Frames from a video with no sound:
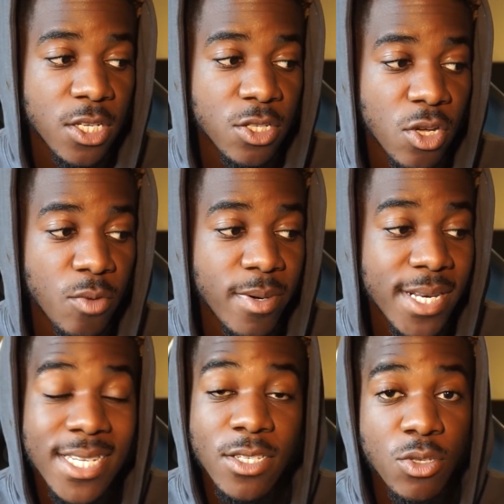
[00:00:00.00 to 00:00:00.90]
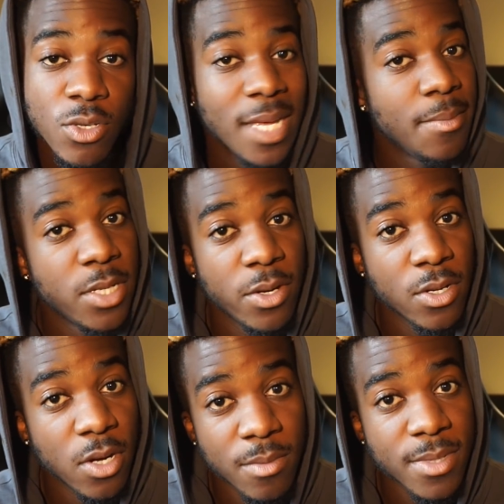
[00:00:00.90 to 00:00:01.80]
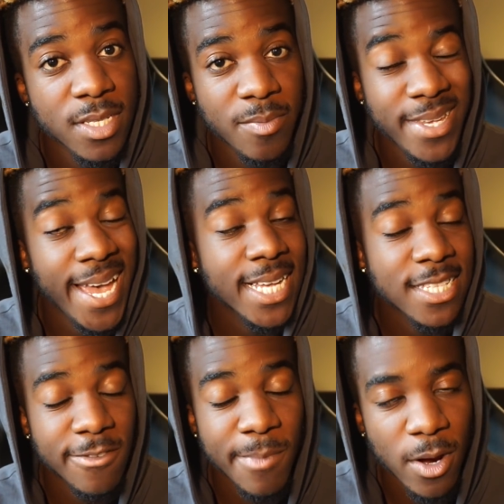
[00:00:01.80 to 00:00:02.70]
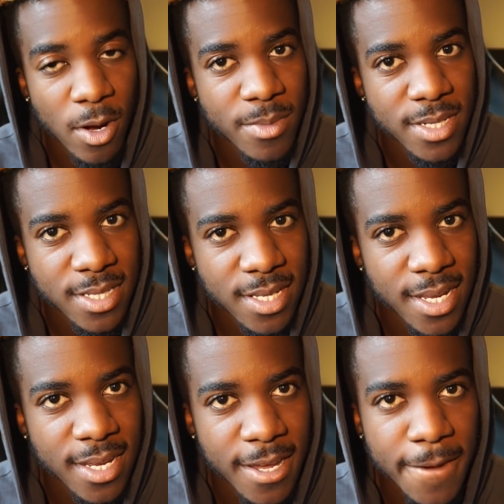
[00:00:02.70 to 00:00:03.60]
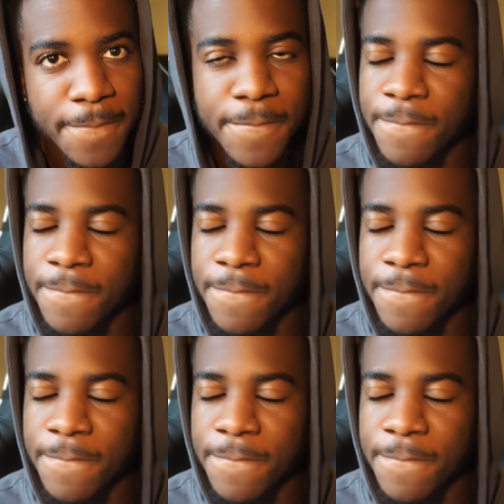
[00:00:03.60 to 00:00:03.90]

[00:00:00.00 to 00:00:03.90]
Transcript: So please do let me know in the comments. Be active in my comments today, yeah?